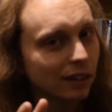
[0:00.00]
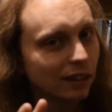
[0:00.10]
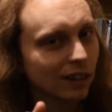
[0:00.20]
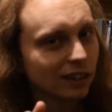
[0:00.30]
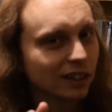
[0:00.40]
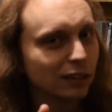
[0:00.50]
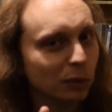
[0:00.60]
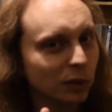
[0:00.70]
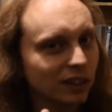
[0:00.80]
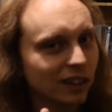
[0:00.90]
glasses of
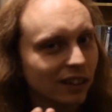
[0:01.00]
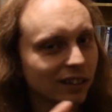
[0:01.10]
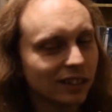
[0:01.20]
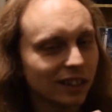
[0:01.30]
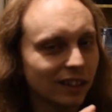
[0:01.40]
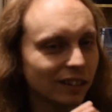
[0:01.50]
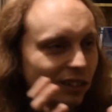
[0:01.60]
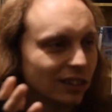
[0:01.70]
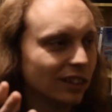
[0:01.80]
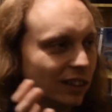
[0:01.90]
water to
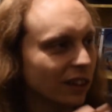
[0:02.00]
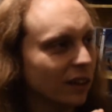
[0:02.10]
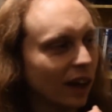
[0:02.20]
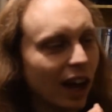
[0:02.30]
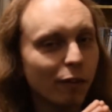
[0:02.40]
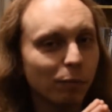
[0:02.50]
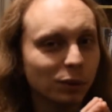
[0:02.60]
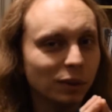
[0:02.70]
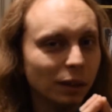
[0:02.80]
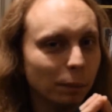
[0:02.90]
have
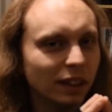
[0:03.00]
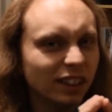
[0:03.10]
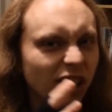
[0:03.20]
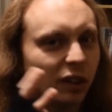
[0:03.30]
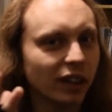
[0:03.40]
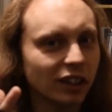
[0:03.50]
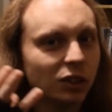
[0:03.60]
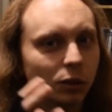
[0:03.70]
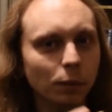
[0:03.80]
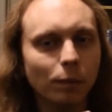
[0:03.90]
between your beers so you don't get
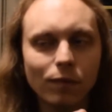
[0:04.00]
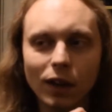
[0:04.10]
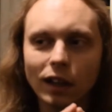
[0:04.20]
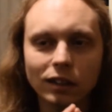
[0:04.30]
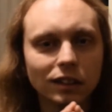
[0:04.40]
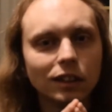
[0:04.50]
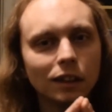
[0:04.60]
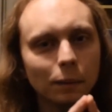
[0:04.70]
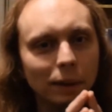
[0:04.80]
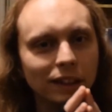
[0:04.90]
too fucked,
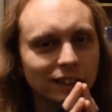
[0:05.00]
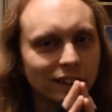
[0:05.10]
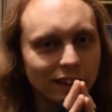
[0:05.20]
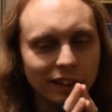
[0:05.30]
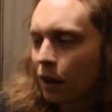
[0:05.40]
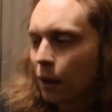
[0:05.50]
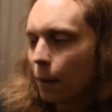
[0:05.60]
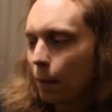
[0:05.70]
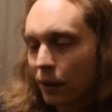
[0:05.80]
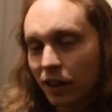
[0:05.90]
basically.
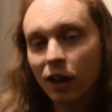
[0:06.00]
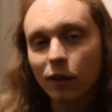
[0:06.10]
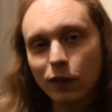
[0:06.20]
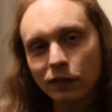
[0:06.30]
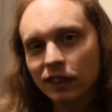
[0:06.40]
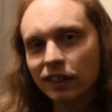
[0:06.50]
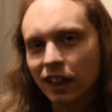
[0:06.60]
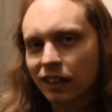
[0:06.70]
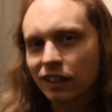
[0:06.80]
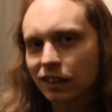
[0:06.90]
But no, 50
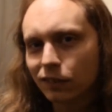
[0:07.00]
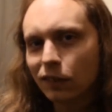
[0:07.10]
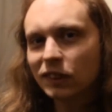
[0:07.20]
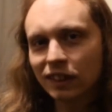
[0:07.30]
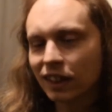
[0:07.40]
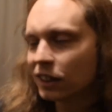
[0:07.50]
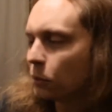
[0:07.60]
cents of